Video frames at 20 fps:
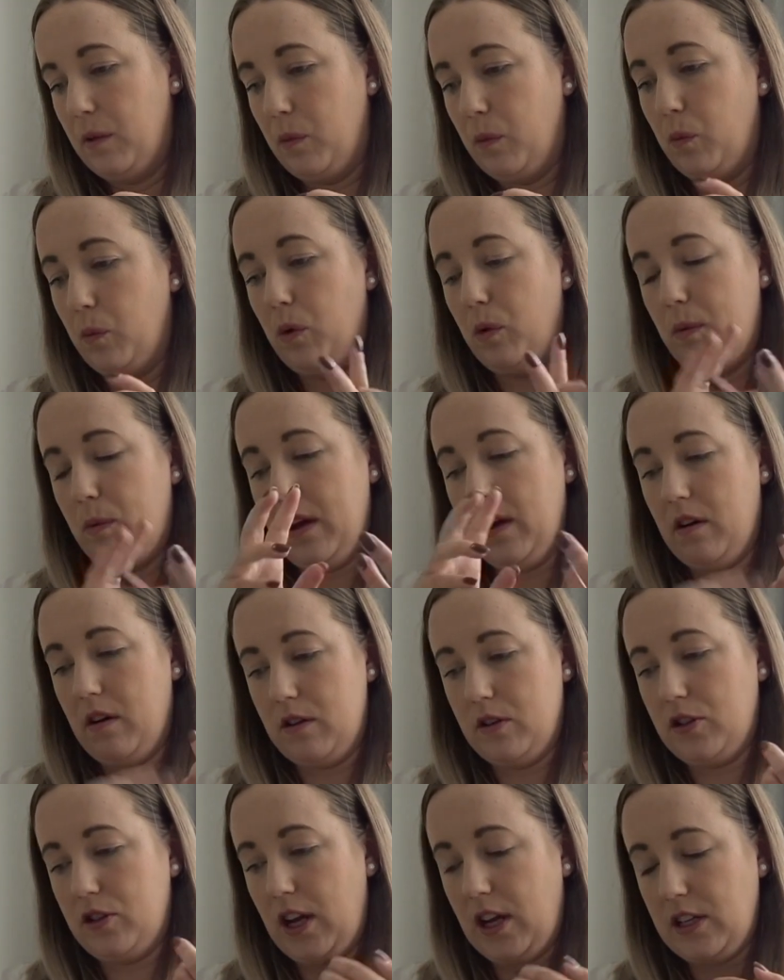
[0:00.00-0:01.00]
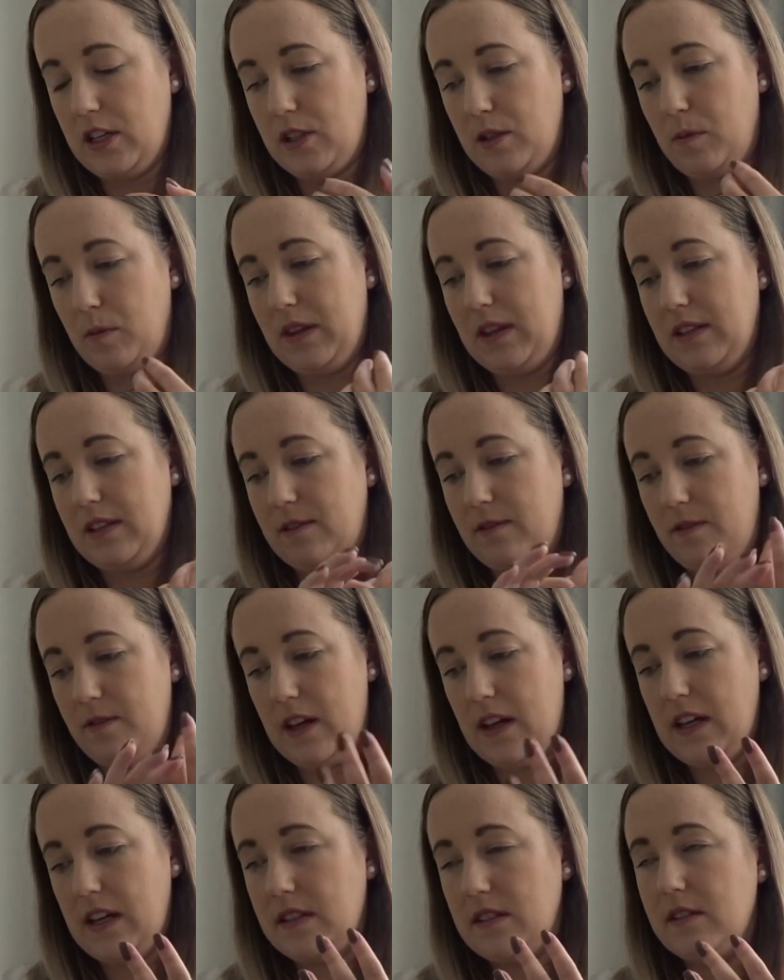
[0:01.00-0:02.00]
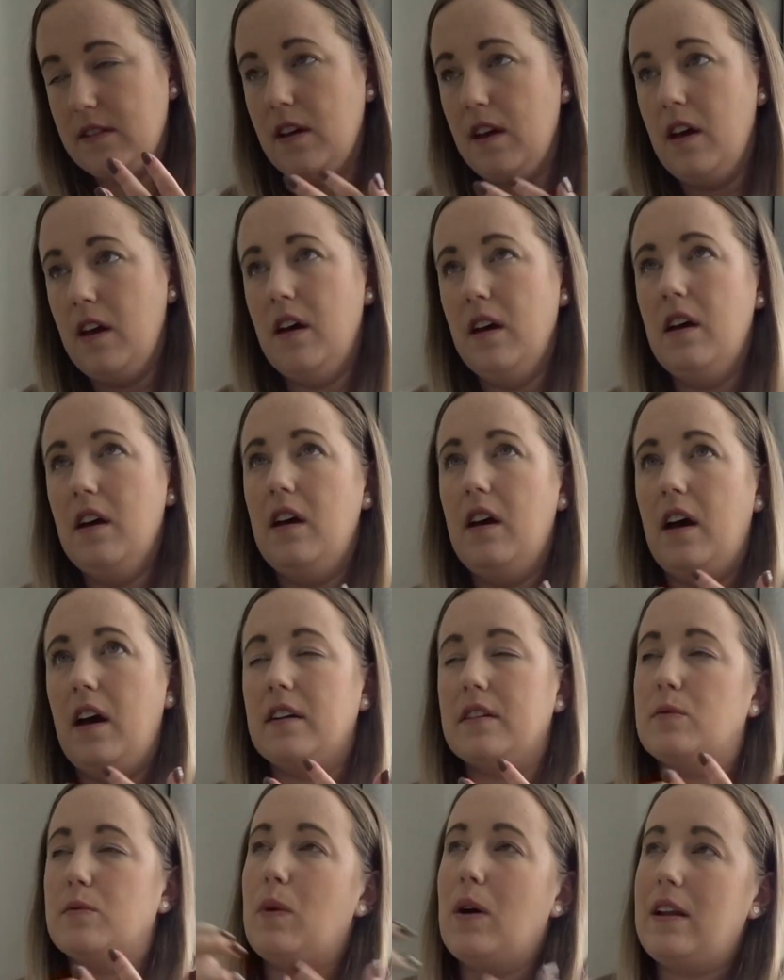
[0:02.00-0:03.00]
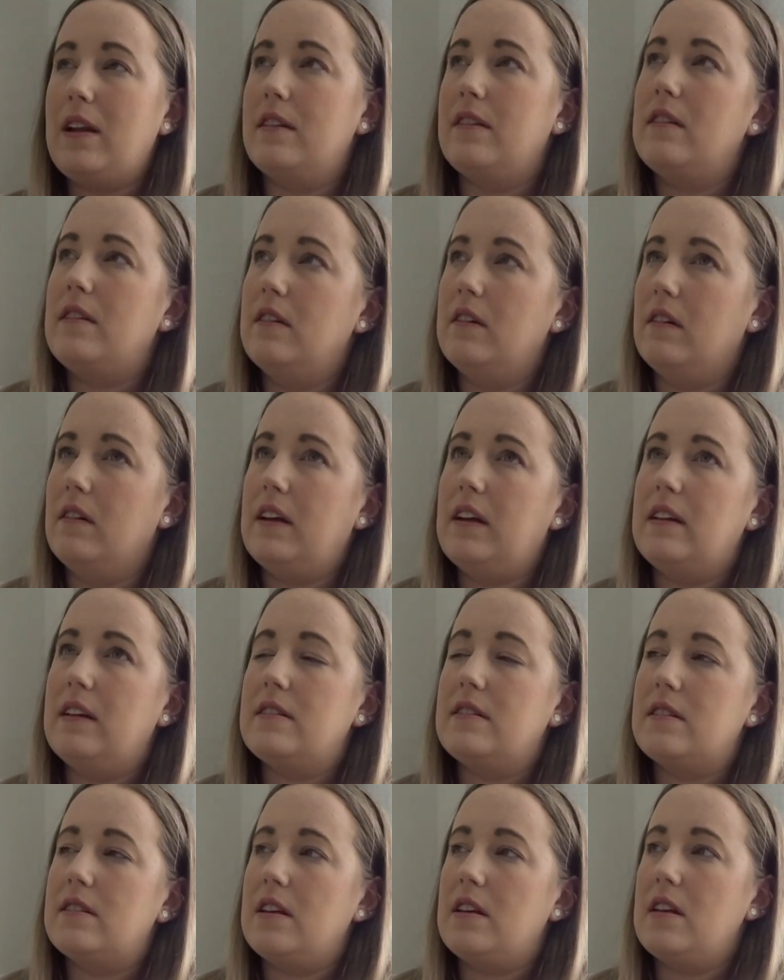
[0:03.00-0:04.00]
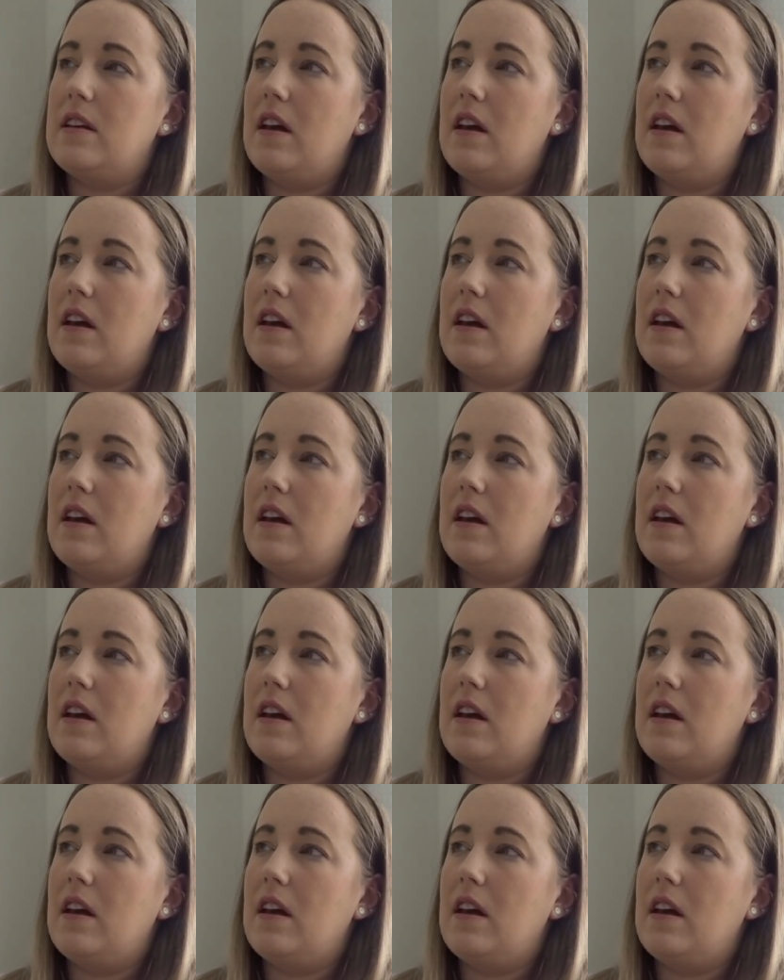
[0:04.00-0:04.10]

What we are changing with his feeds as well in the night,